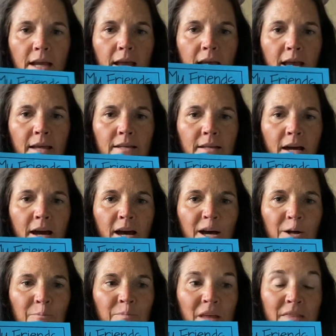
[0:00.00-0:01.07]
And
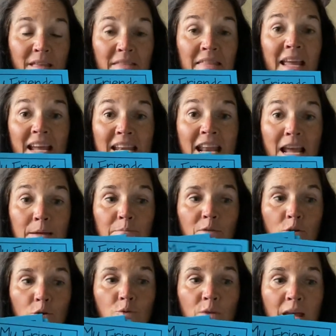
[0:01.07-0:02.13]
then they can
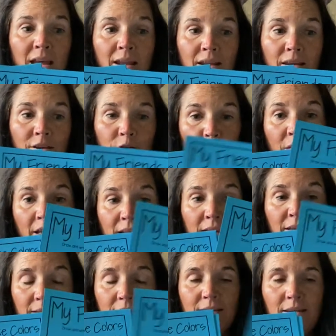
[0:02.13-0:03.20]
name who that
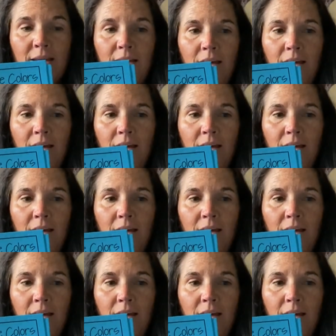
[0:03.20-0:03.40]
is.